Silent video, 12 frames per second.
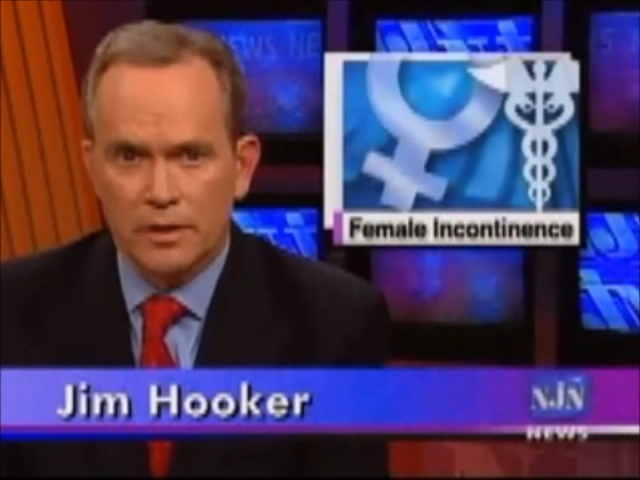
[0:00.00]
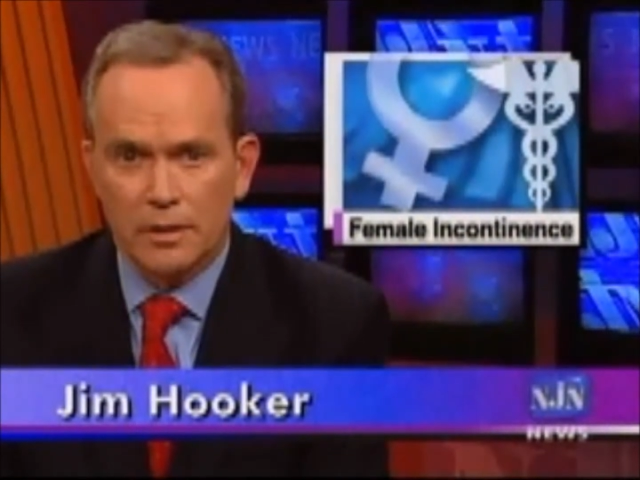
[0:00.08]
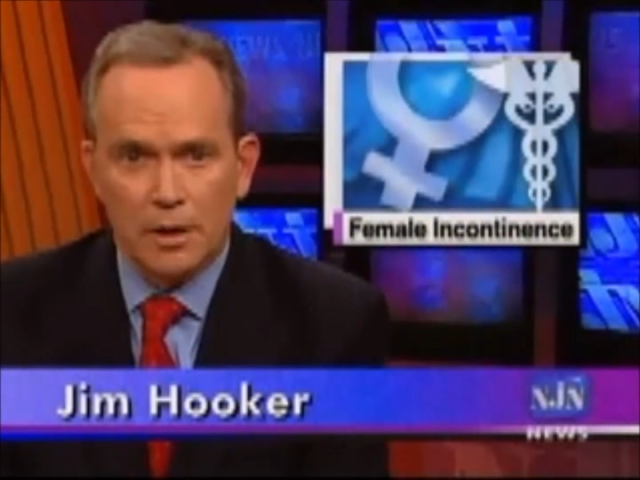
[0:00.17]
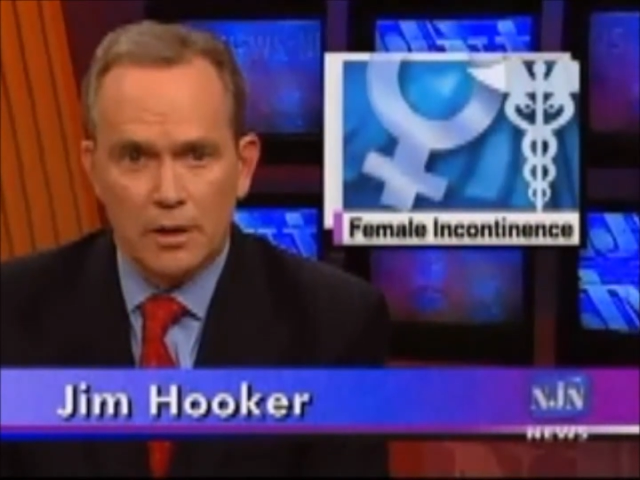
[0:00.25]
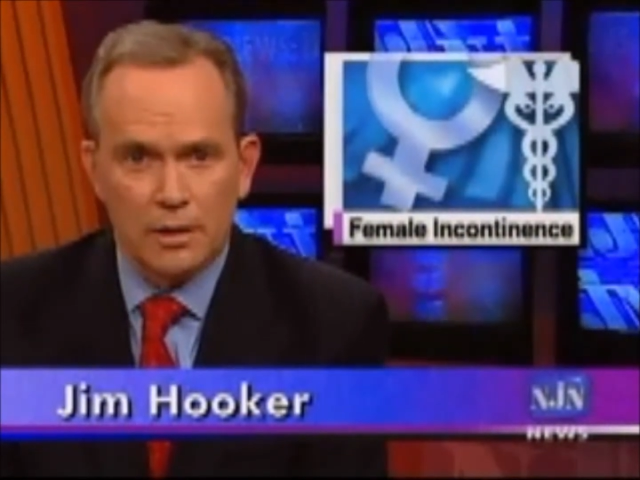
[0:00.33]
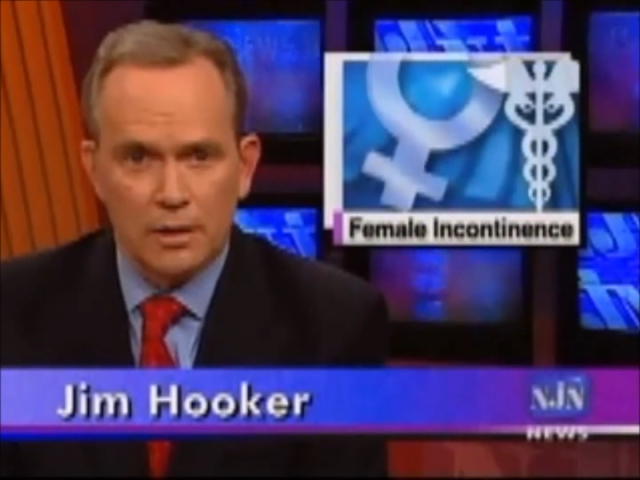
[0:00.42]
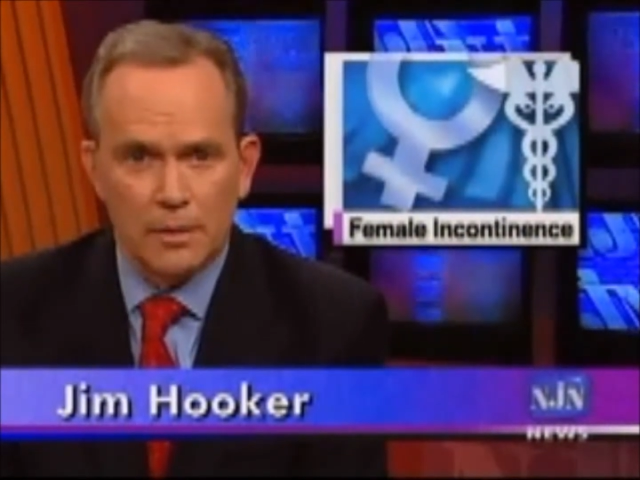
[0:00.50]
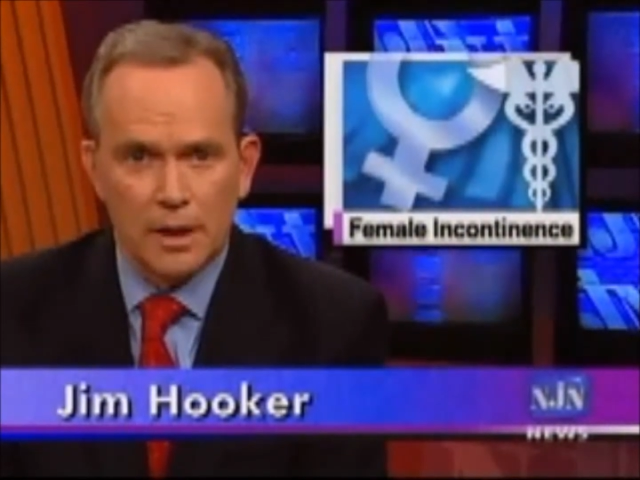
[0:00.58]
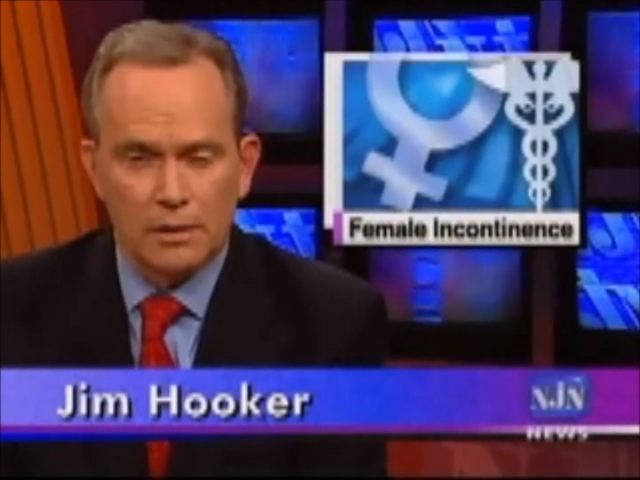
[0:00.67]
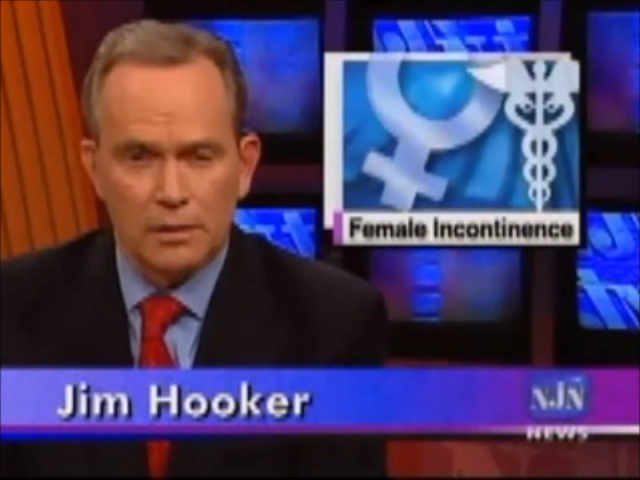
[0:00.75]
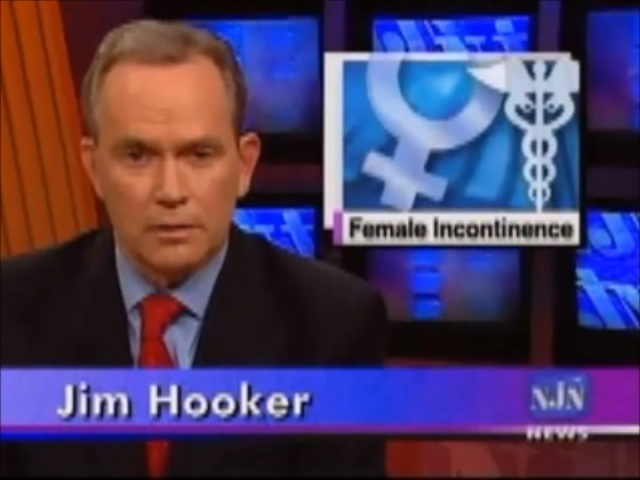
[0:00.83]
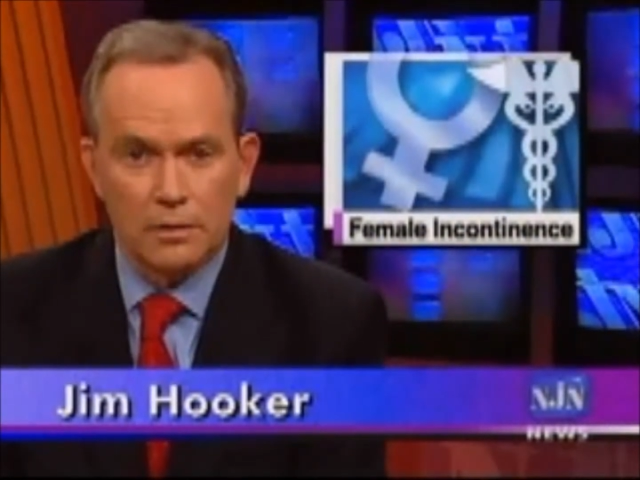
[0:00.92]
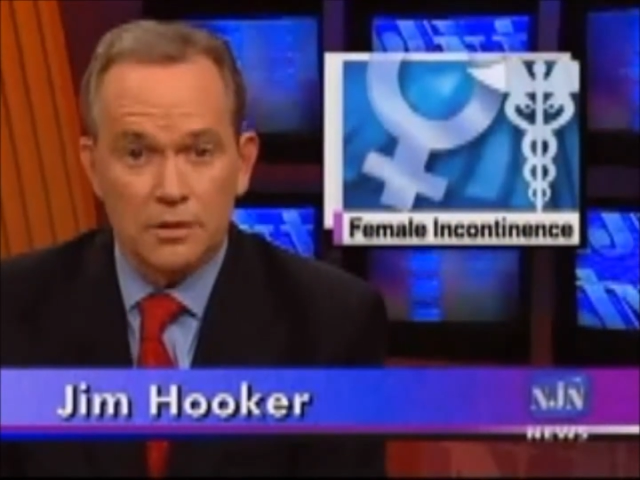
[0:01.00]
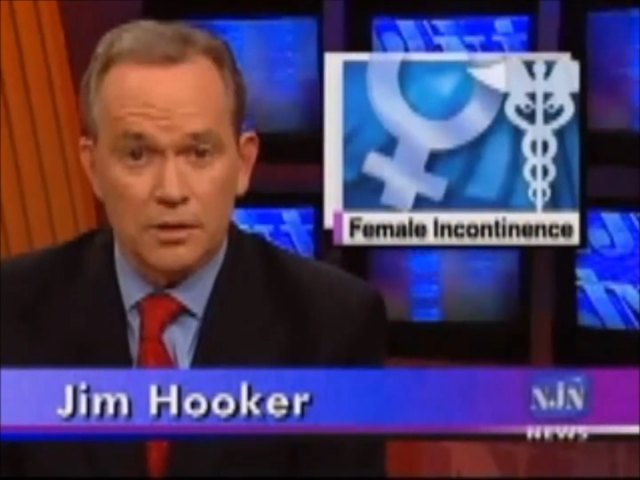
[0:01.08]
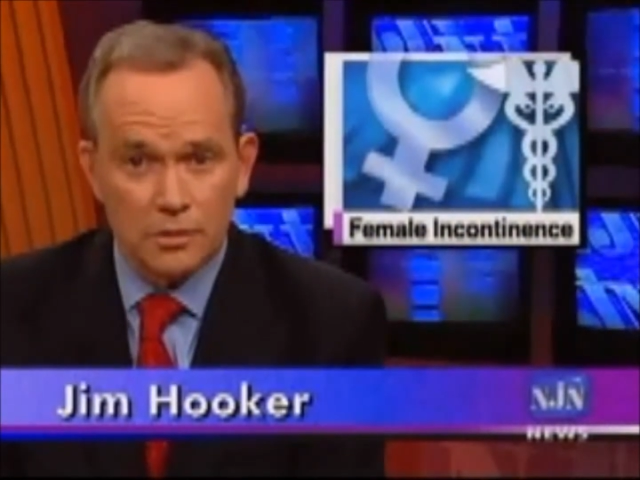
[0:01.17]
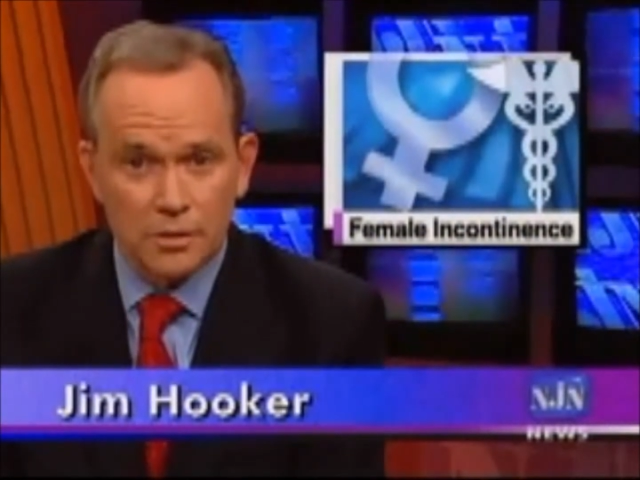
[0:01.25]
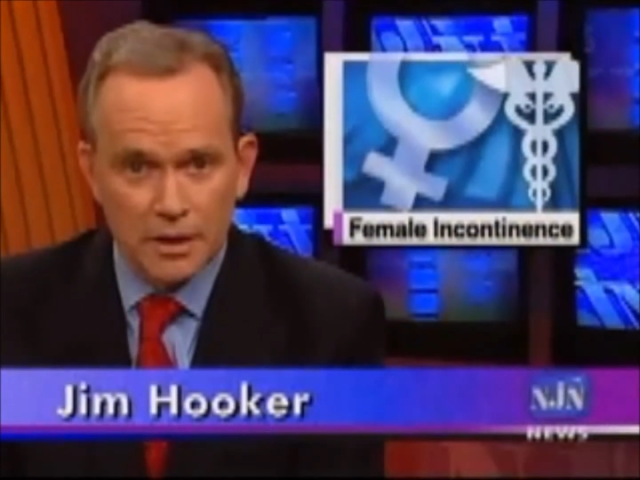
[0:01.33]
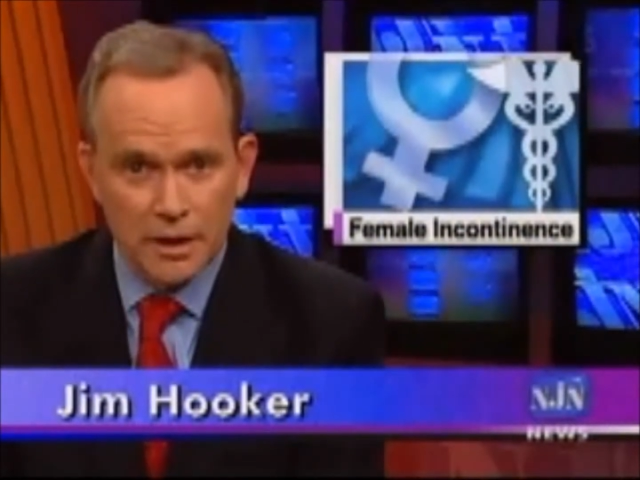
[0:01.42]
the American Medical
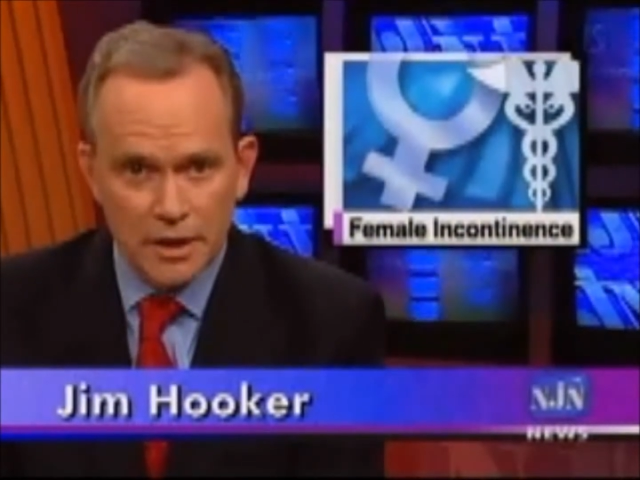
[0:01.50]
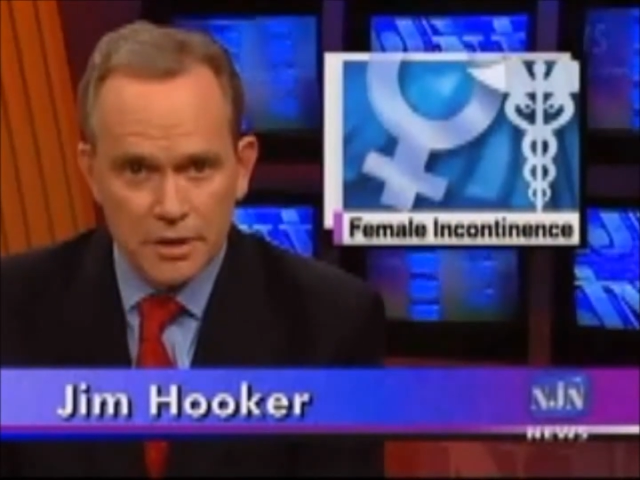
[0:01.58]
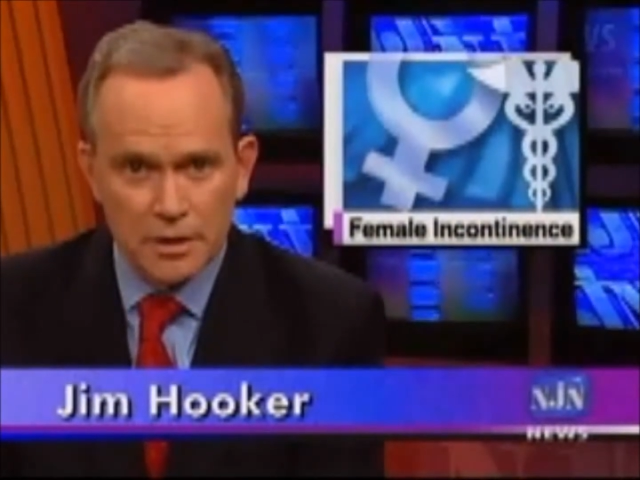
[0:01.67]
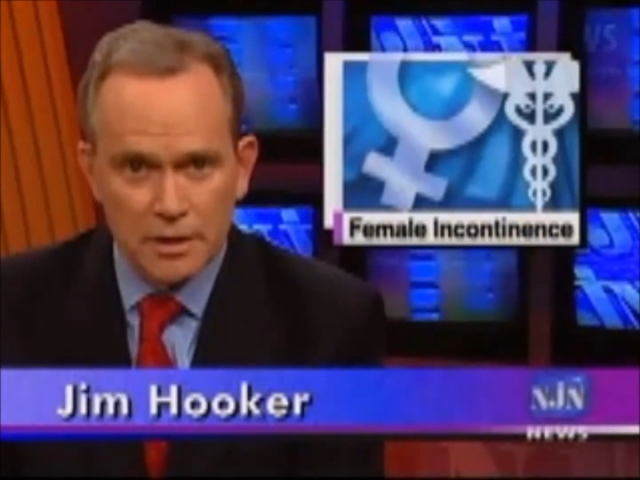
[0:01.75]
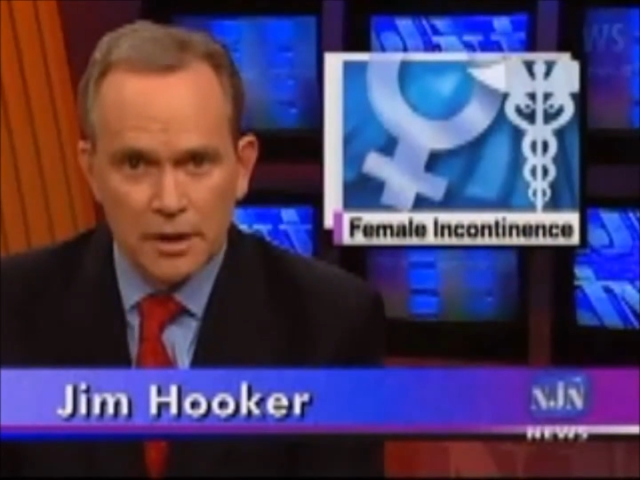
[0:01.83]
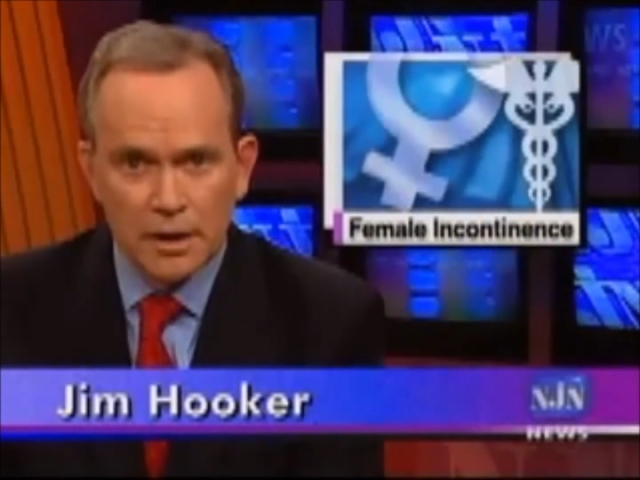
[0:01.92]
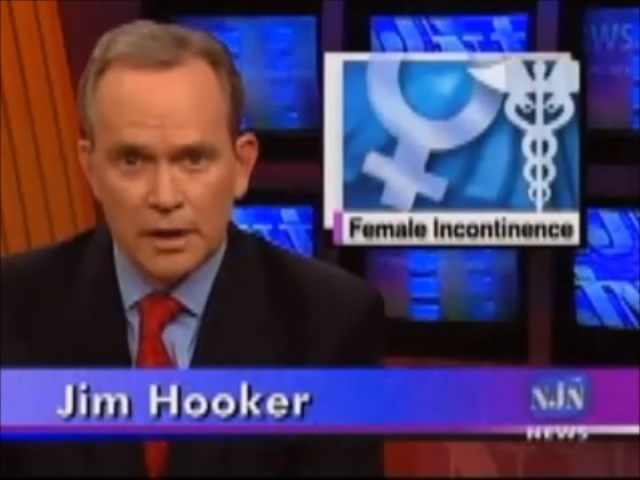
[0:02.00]
Association,